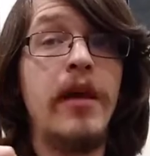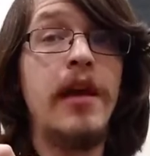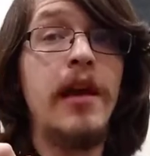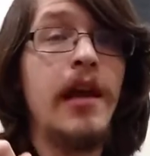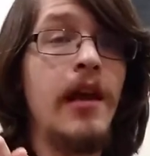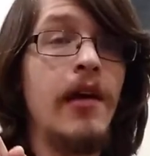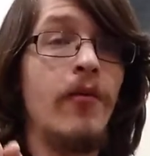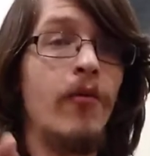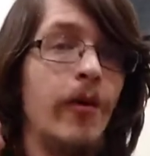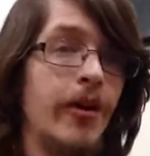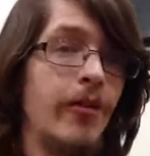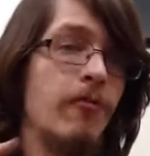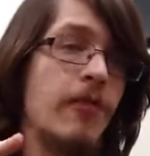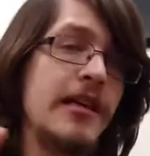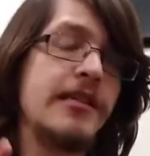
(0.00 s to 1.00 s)
B, where
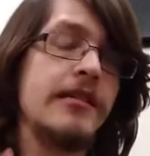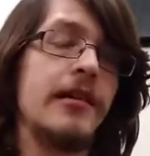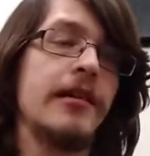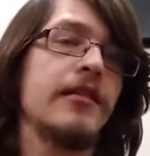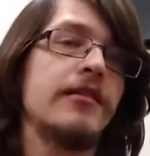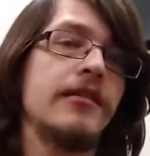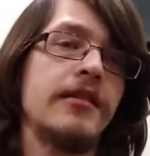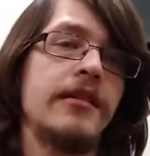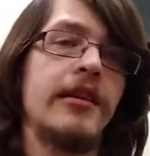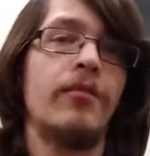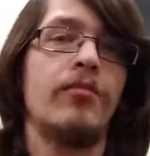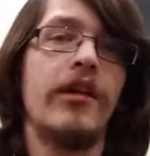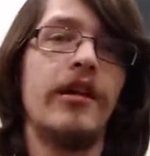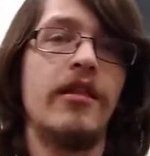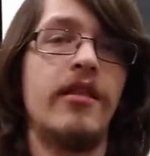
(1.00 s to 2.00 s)
you're resting, sneak a
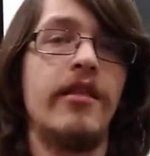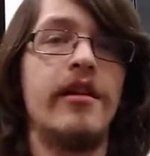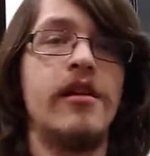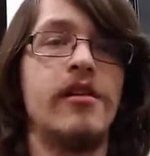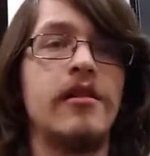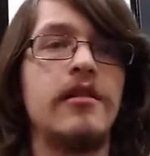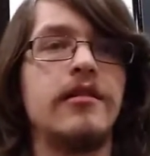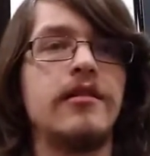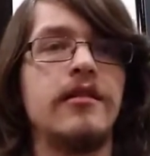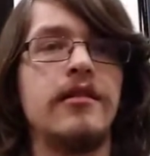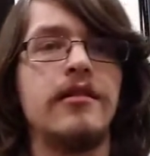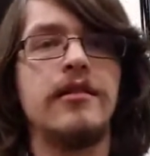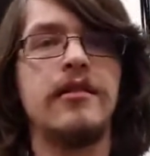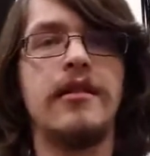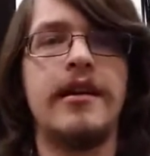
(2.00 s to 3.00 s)
breath in there
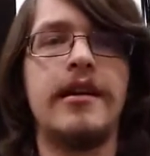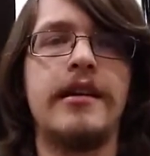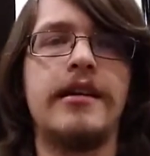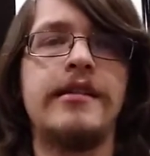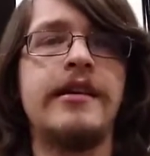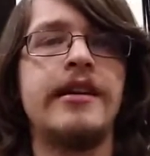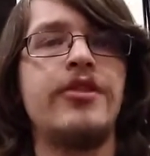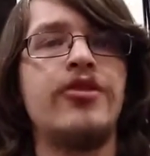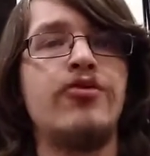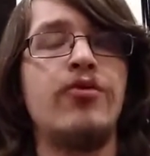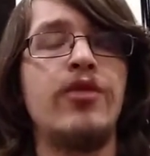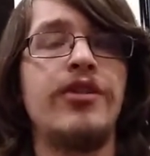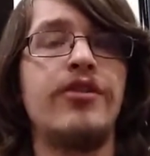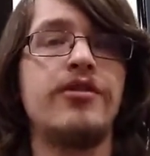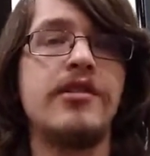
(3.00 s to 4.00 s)
to then continue
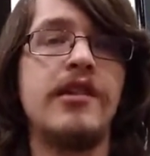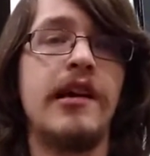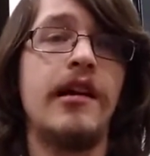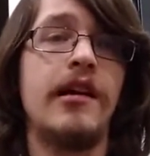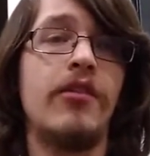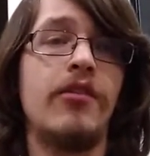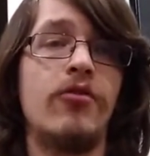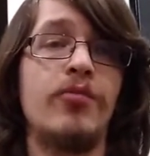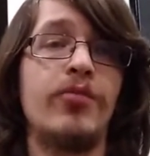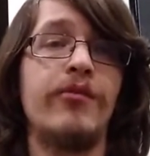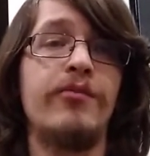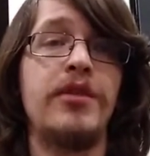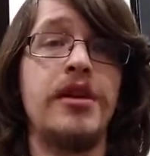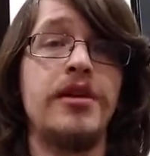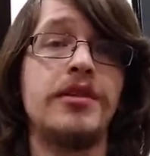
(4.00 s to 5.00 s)
with your second group
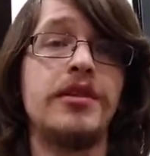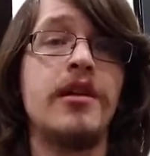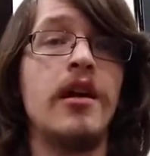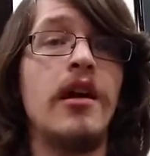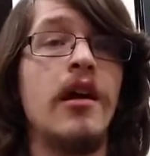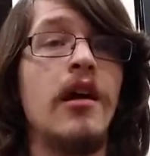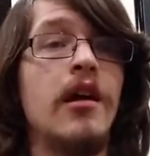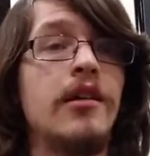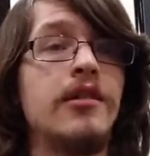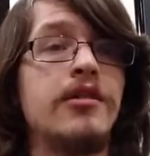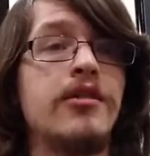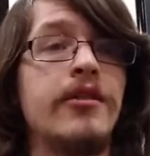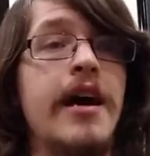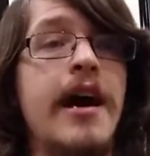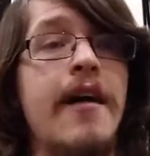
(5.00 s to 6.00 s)
of Bs.
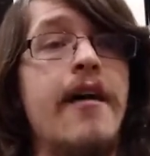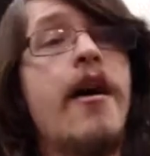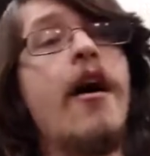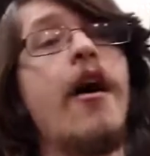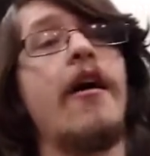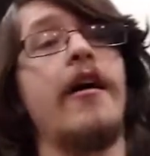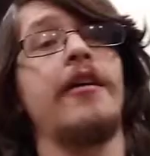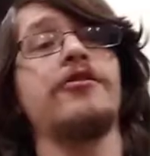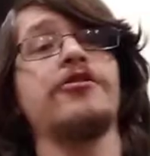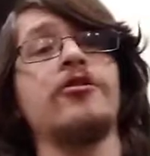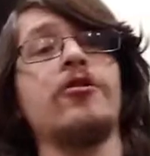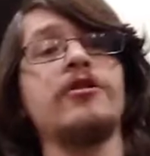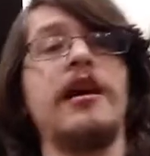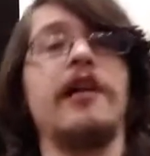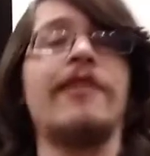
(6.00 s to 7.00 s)
So yeah, all right, here's
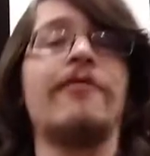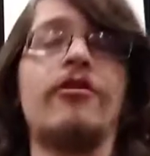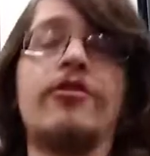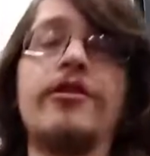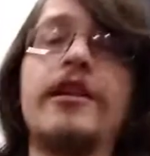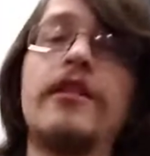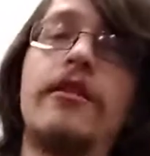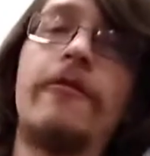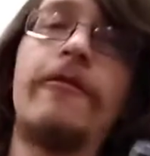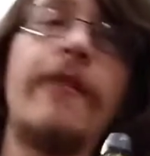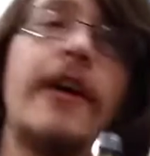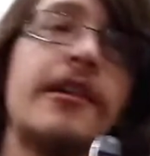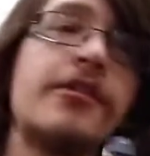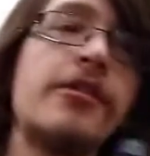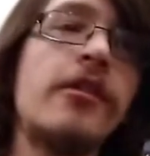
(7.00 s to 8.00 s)
Go Tell Aunt Rhody a little
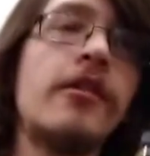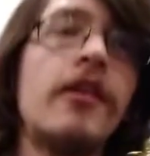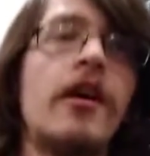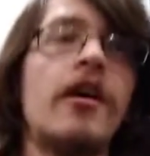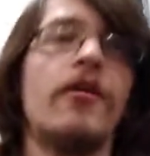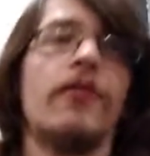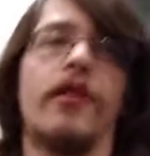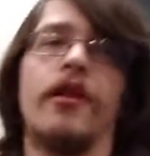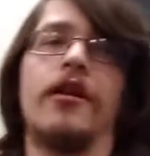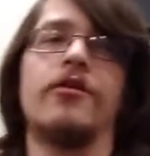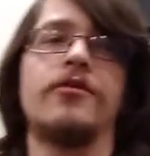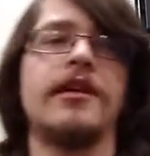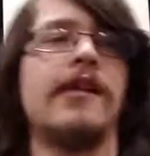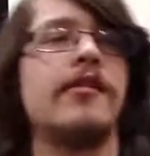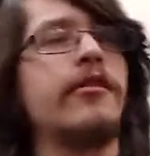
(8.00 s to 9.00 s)
faster. We're going to
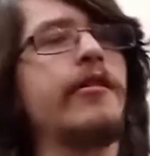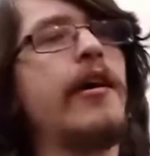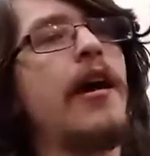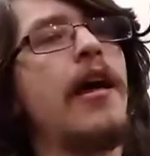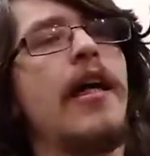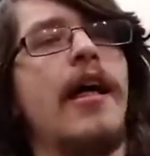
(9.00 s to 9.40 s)
go tell her.